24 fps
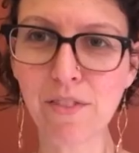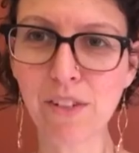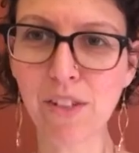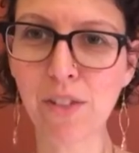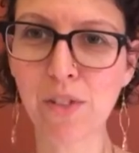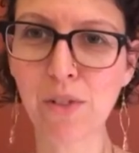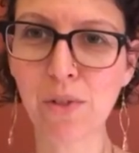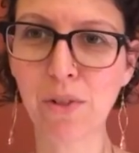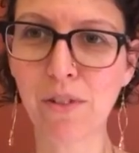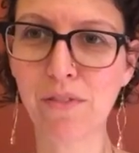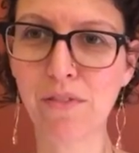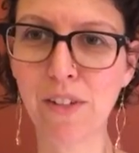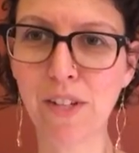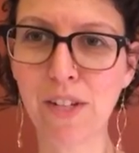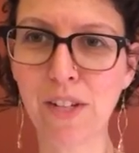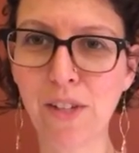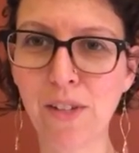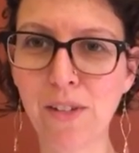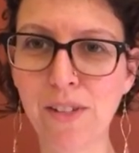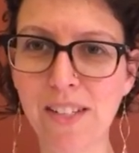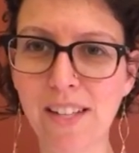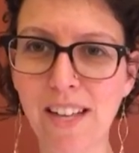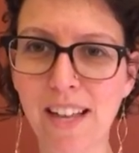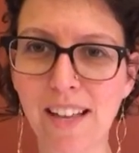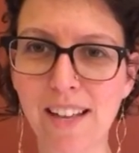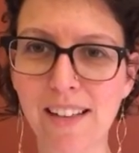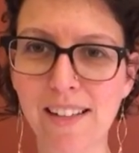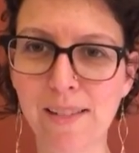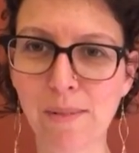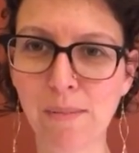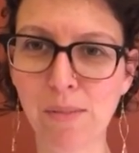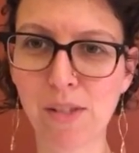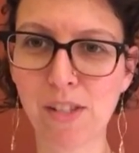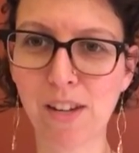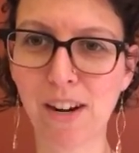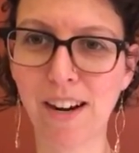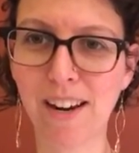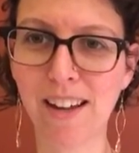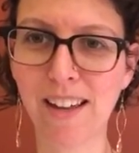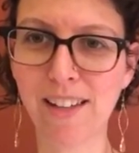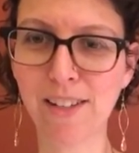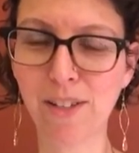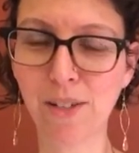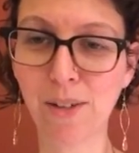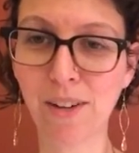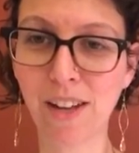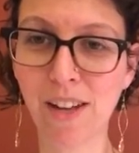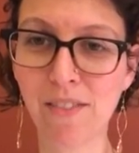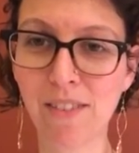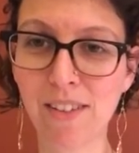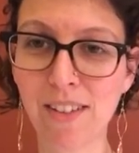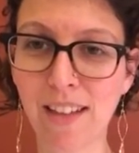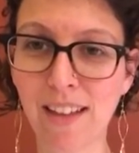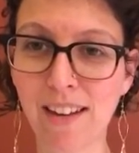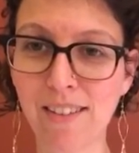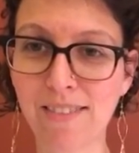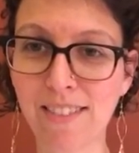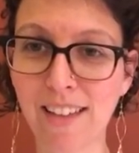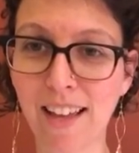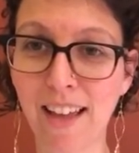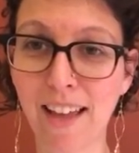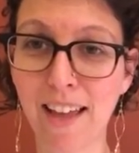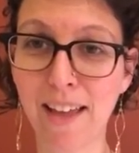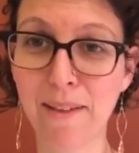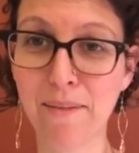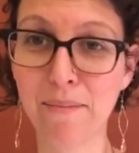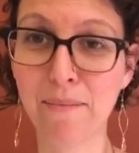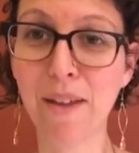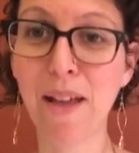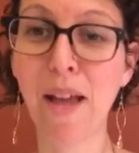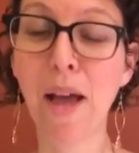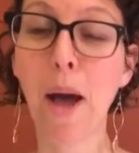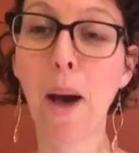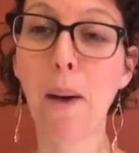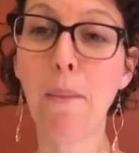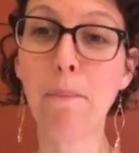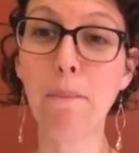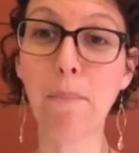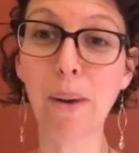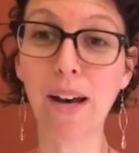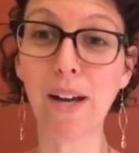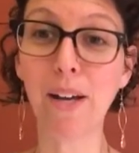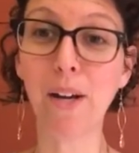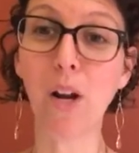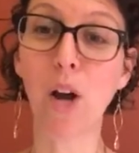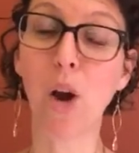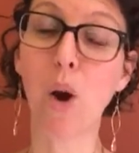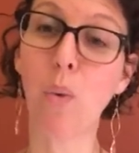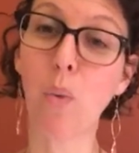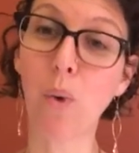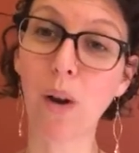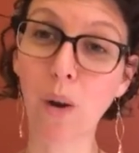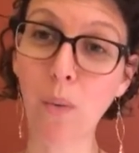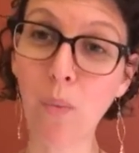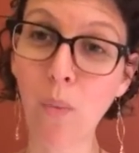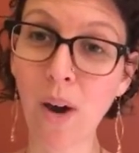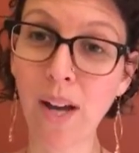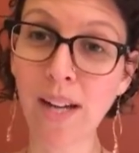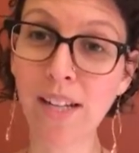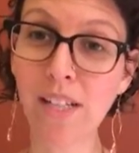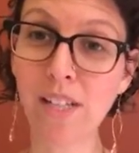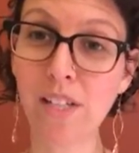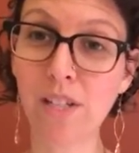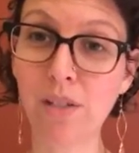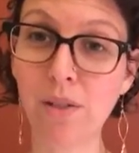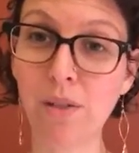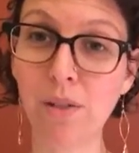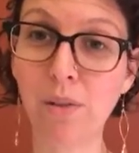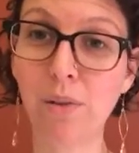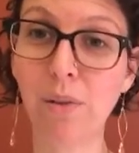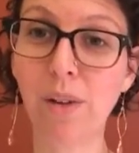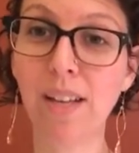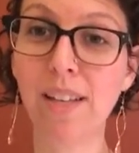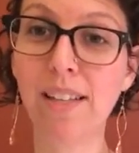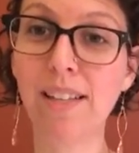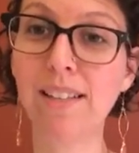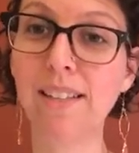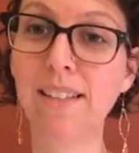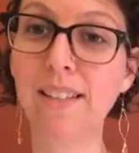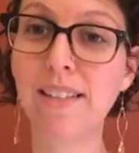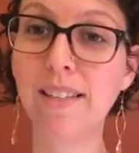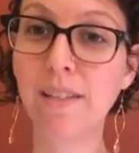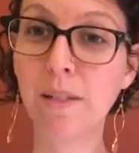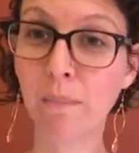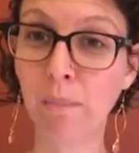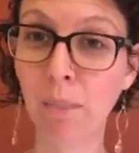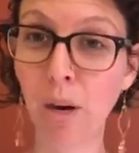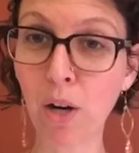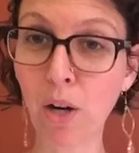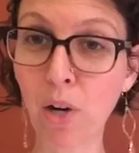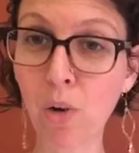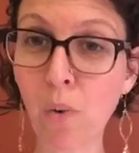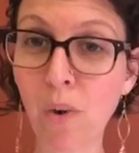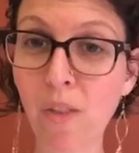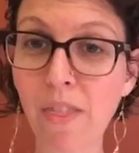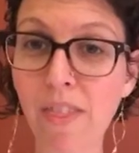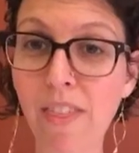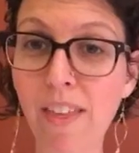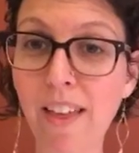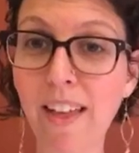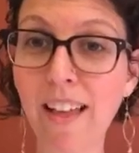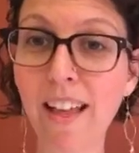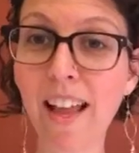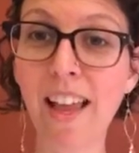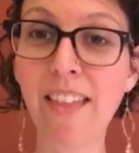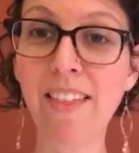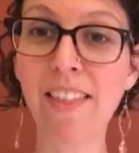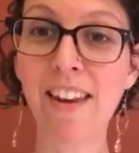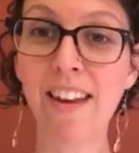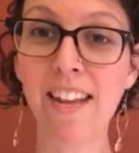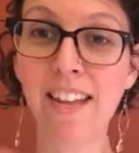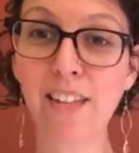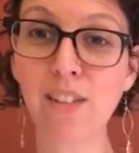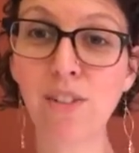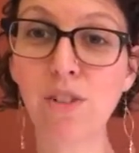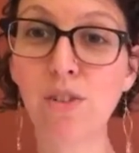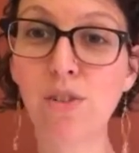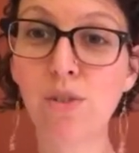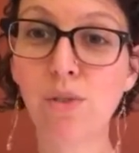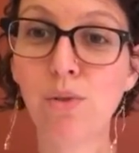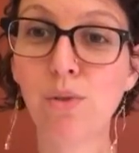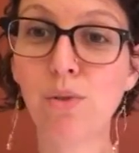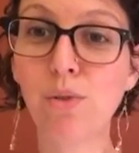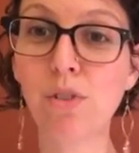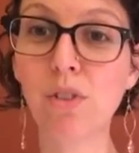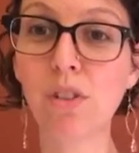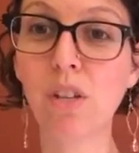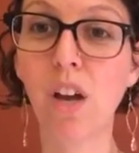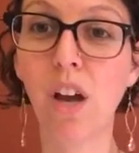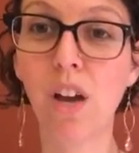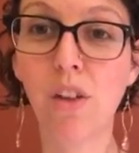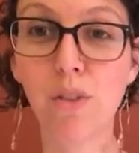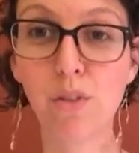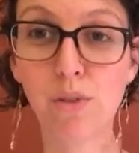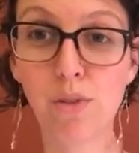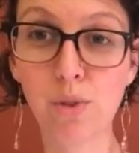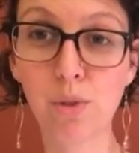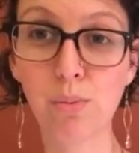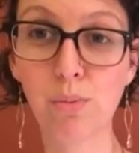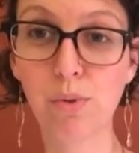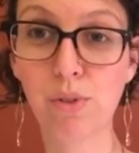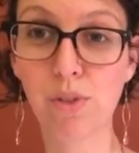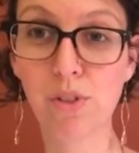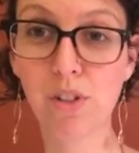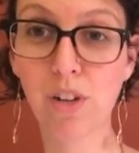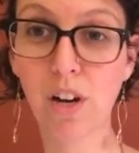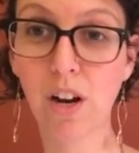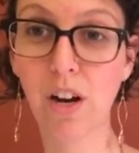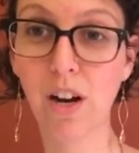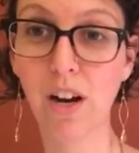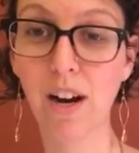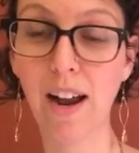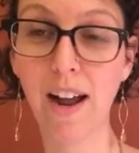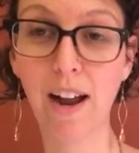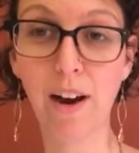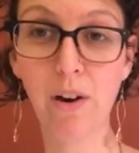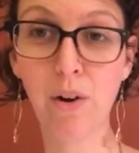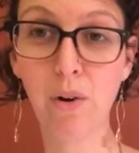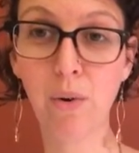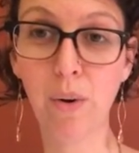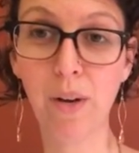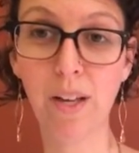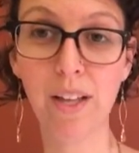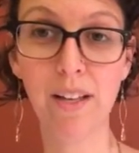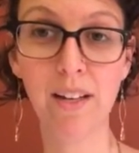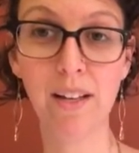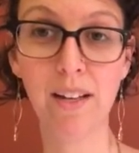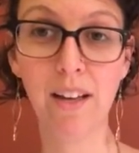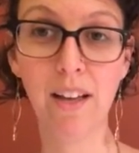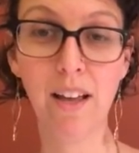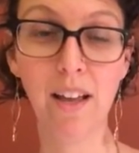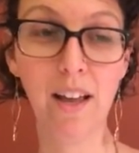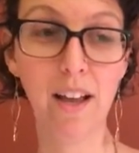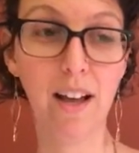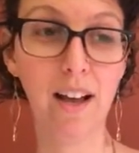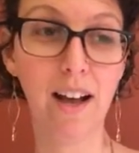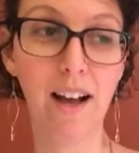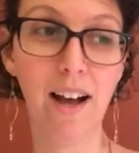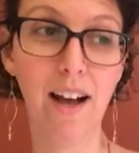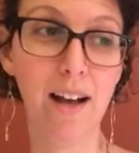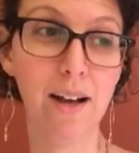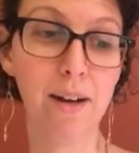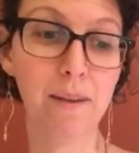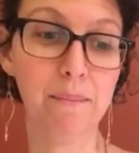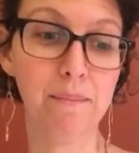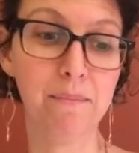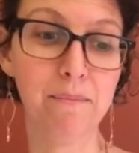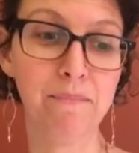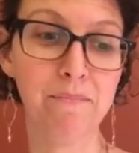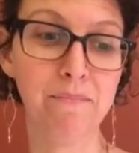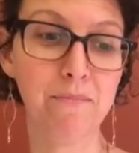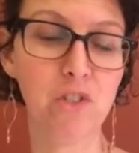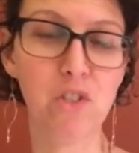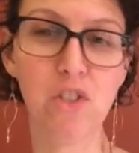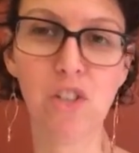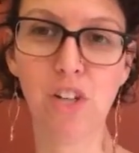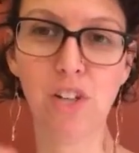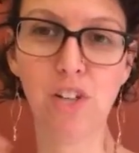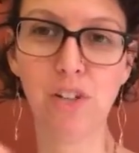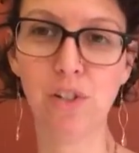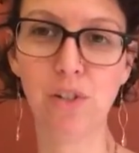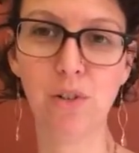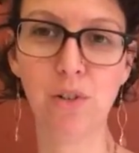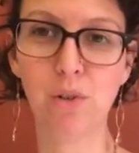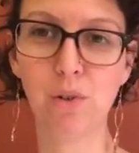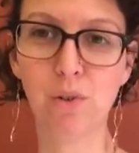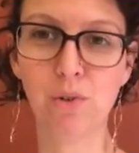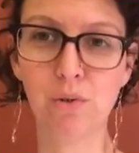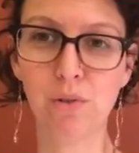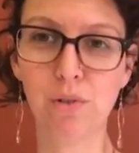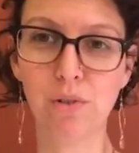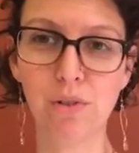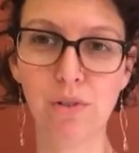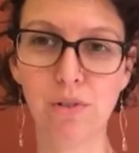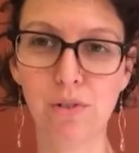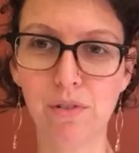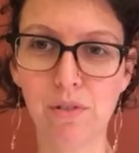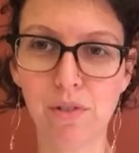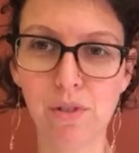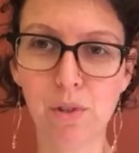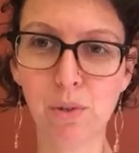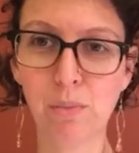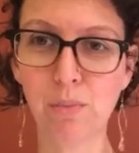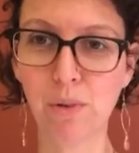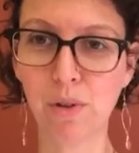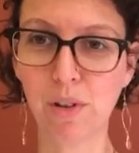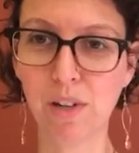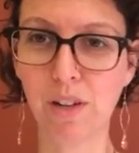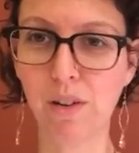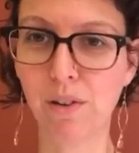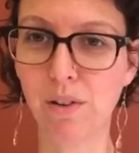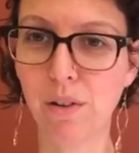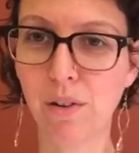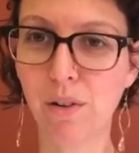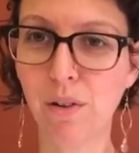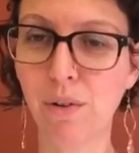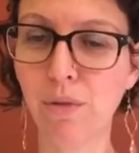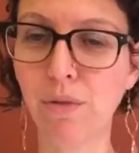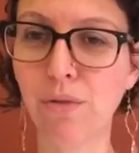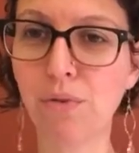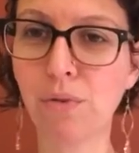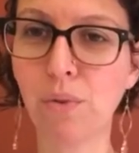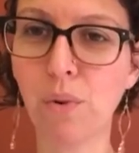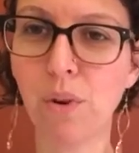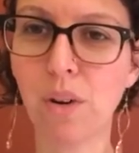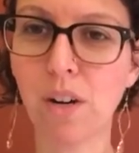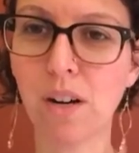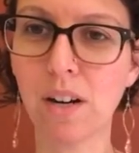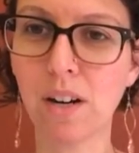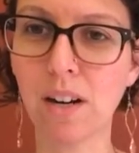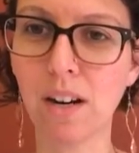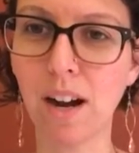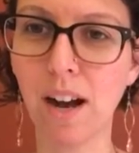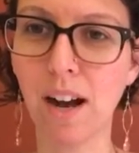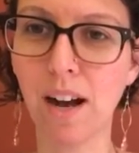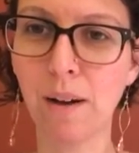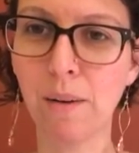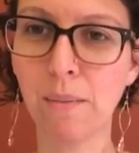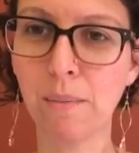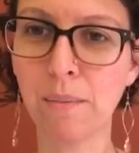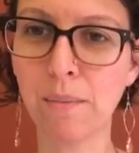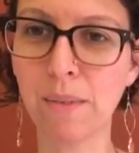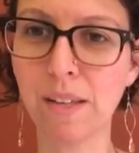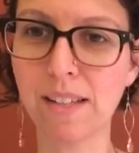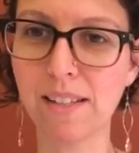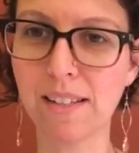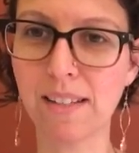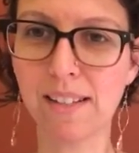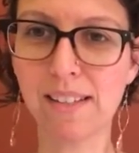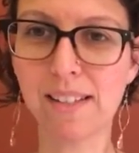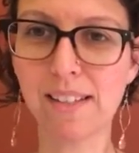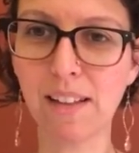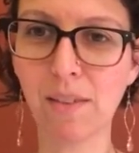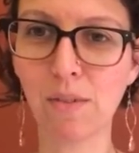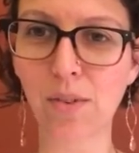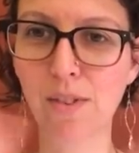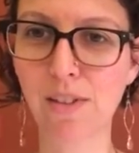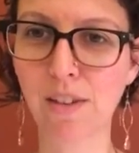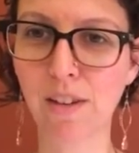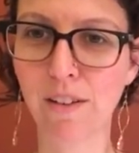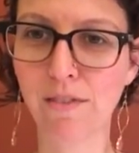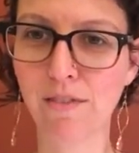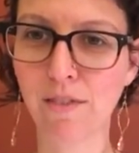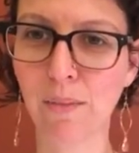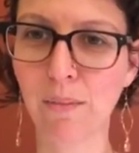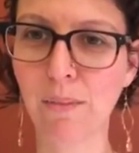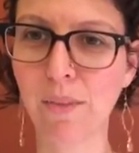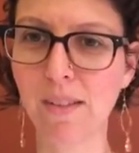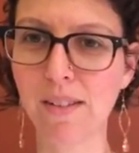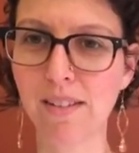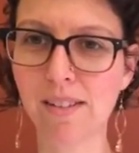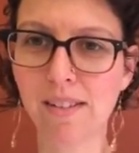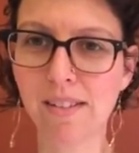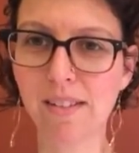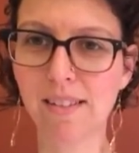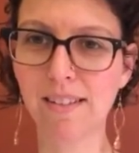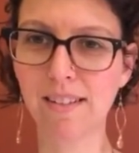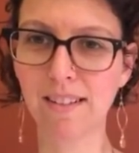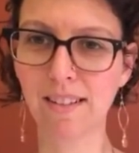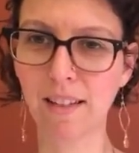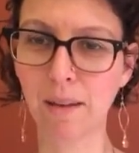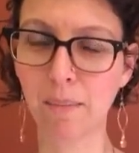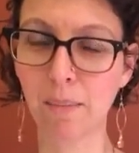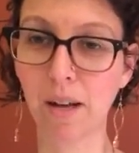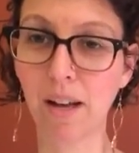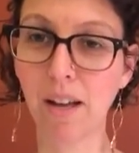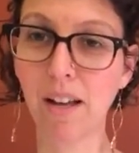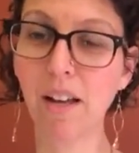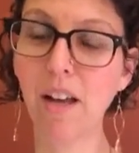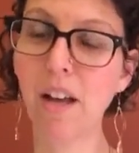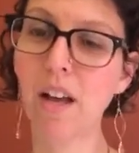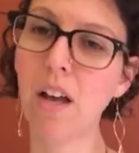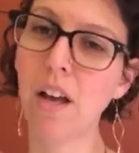a very short video today because I'm sorry I don't have a lot of time. But what I wanted to do is debunk one thing and then introduce the superstar, heroine, um, gender neutral superhero for um, that's going to save us all from this dilemma.